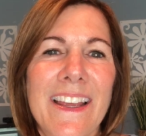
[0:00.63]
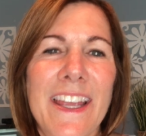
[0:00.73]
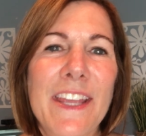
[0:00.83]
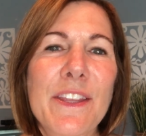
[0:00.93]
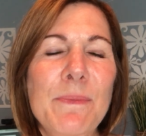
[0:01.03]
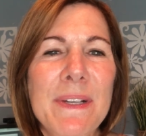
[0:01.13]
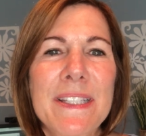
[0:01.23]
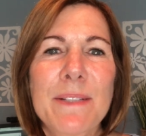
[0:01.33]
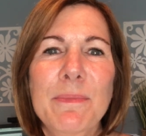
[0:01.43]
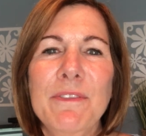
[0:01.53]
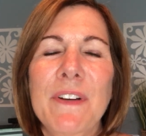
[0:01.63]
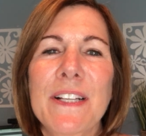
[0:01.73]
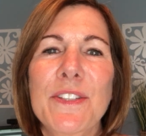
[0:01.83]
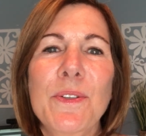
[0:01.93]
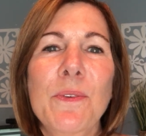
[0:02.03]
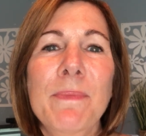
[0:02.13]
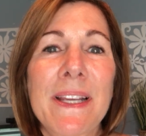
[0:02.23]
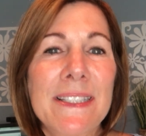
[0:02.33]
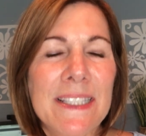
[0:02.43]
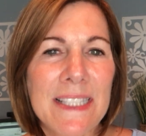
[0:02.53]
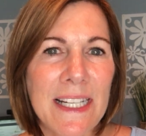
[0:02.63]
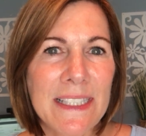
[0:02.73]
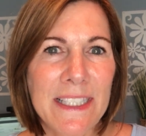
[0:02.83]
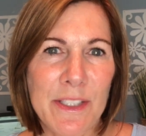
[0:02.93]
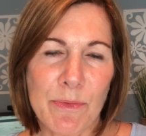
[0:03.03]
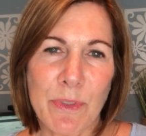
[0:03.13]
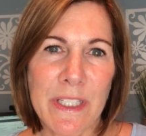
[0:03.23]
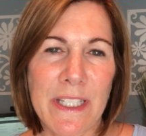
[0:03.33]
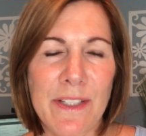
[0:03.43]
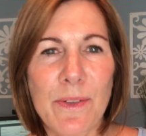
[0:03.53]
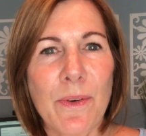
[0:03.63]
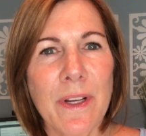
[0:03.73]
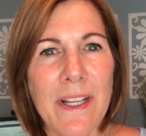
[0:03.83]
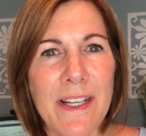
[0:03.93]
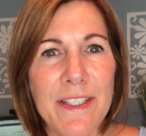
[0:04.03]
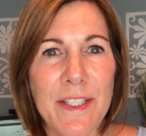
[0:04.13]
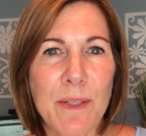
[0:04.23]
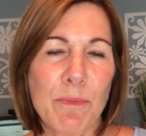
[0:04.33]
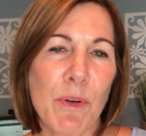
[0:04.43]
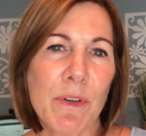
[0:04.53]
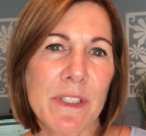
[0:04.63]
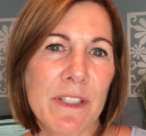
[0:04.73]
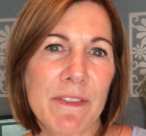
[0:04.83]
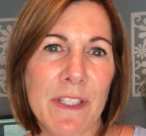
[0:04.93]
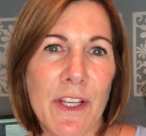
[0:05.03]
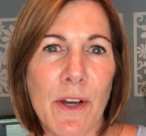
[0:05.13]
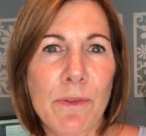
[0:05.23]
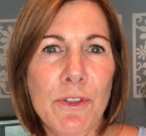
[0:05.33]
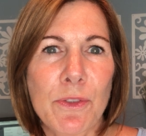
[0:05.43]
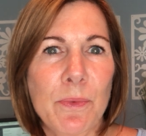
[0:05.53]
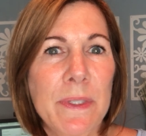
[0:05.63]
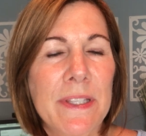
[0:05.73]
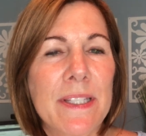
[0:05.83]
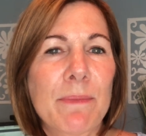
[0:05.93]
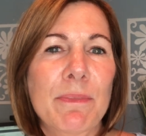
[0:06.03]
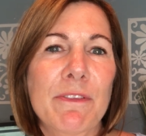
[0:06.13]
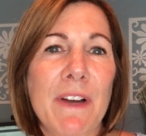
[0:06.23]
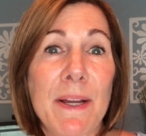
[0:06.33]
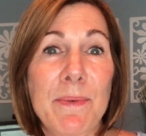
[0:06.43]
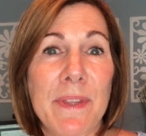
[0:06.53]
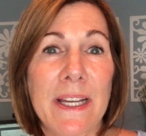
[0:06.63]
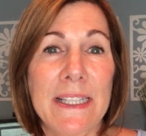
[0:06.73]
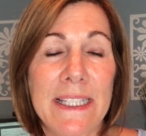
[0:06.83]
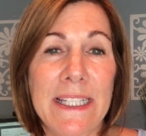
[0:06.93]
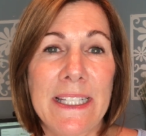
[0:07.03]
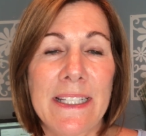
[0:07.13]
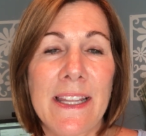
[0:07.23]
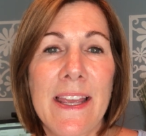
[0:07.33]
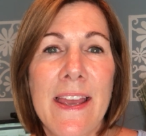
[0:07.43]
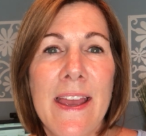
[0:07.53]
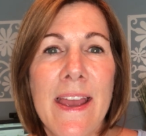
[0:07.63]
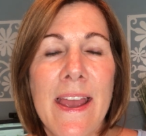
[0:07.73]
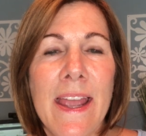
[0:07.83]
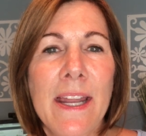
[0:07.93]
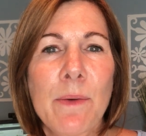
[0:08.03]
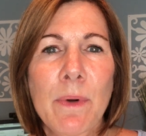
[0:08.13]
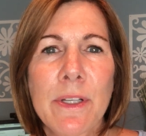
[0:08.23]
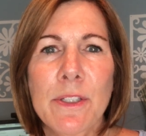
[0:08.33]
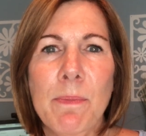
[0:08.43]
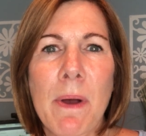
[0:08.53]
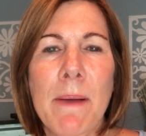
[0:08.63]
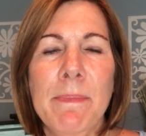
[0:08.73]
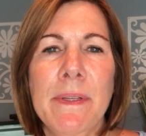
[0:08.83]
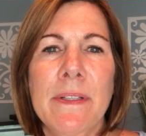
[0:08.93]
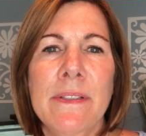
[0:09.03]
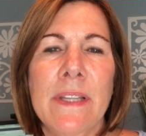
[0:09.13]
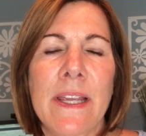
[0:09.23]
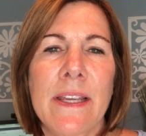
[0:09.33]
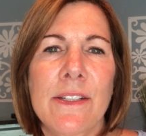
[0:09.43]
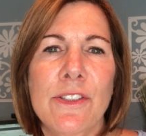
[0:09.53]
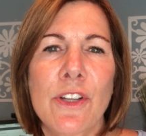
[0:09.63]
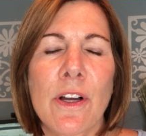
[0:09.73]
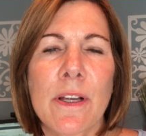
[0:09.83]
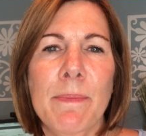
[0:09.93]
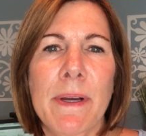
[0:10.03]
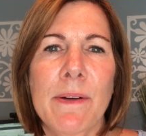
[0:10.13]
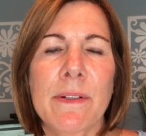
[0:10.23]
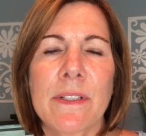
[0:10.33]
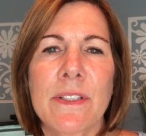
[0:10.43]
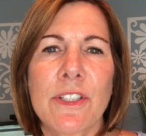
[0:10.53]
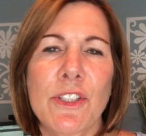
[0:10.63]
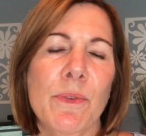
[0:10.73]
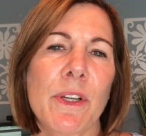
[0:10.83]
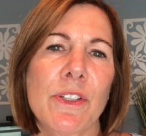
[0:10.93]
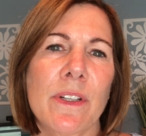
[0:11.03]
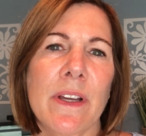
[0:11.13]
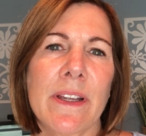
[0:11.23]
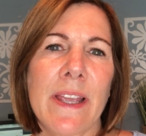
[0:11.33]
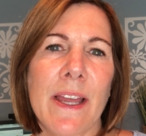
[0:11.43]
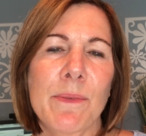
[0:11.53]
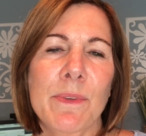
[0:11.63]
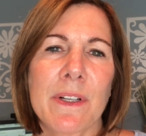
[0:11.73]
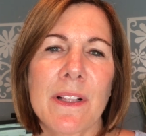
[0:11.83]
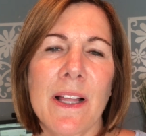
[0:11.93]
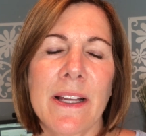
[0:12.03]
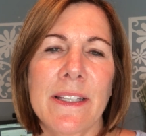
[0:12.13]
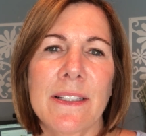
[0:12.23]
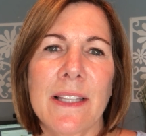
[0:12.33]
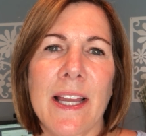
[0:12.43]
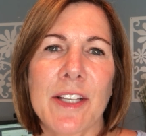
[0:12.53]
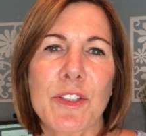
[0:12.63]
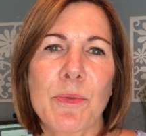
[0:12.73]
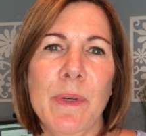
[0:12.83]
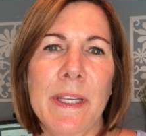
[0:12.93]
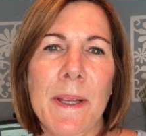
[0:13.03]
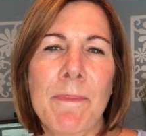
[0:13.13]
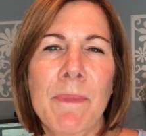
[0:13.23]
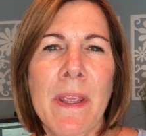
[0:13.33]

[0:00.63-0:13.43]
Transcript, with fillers: Hey there, my Simplify soulmates. It's Eileen Reed, organizing and productivity coach with Simplify with Eileen. And I wanted to pop in and talk about a situation I had with a client last week.